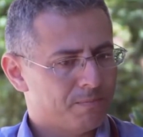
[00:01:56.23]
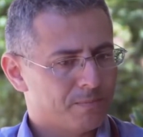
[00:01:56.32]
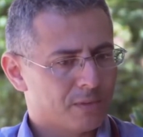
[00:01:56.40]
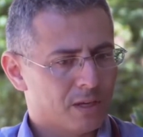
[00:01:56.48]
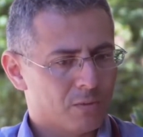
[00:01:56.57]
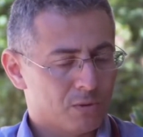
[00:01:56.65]

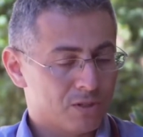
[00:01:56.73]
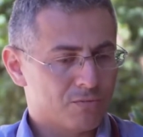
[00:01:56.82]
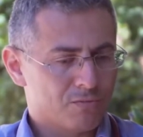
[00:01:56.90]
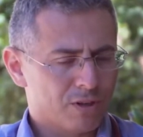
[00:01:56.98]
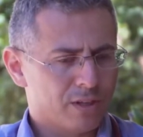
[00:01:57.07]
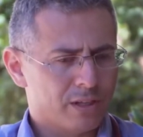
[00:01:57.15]
And it was
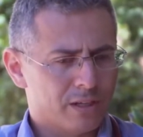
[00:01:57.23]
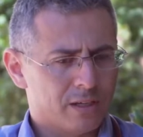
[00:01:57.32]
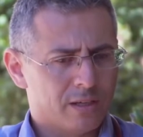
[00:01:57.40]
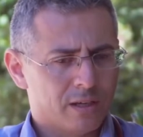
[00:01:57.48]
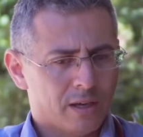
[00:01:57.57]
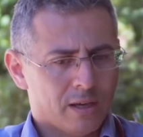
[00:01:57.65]

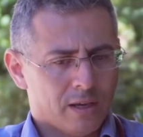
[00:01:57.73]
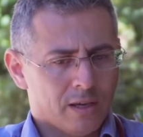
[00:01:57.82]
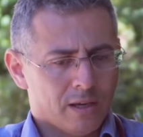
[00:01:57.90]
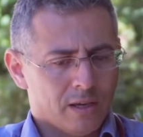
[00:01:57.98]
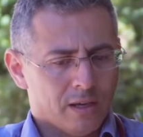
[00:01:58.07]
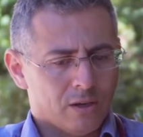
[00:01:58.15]
really,
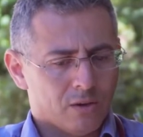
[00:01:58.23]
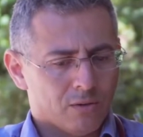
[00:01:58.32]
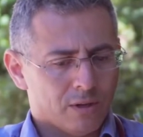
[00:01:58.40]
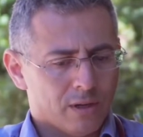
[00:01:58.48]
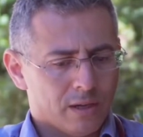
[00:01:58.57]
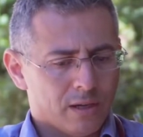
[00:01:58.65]

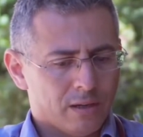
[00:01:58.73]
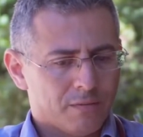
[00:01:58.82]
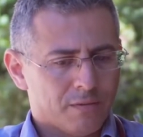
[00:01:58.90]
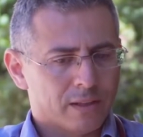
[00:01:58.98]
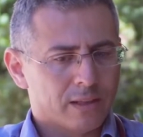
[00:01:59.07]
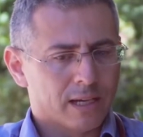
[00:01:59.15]
it
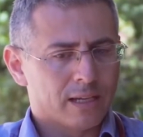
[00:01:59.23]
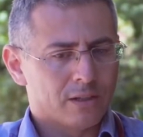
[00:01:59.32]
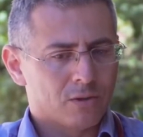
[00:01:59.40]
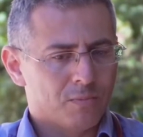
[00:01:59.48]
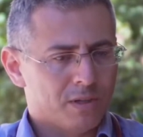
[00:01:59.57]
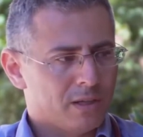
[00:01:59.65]
felt lucky
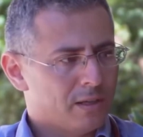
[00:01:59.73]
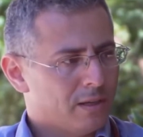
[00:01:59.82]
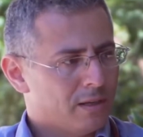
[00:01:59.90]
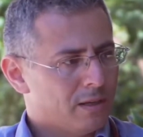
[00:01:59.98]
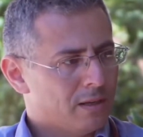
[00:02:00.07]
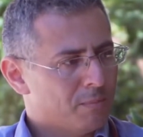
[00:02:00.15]
to be
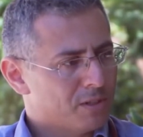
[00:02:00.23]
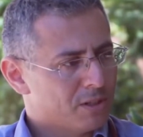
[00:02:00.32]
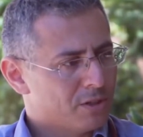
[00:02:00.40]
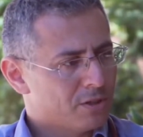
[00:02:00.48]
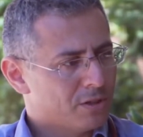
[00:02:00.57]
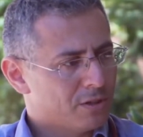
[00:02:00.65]
in a
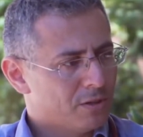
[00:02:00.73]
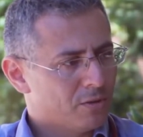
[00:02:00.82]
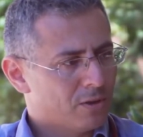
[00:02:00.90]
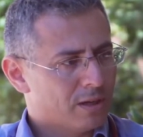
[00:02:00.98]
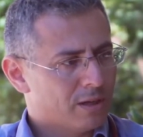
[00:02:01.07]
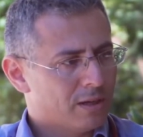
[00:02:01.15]
position you
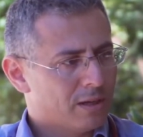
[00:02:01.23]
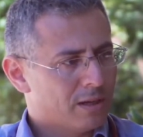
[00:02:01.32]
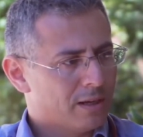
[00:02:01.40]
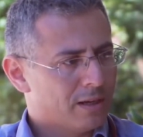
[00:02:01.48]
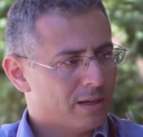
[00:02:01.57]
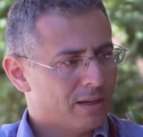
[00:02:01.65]
can
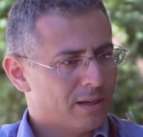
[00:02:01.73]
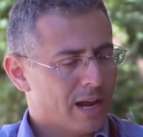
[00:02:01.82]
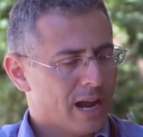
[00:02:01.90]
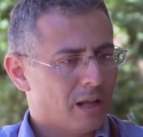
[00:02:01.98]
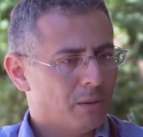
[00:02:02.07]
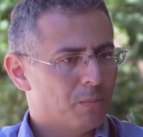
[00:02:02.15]

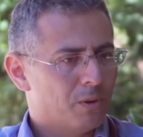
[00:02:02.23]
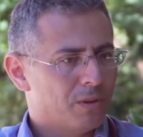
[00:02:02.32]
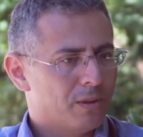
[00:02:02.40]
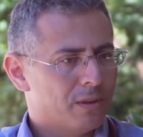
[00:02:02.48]
help with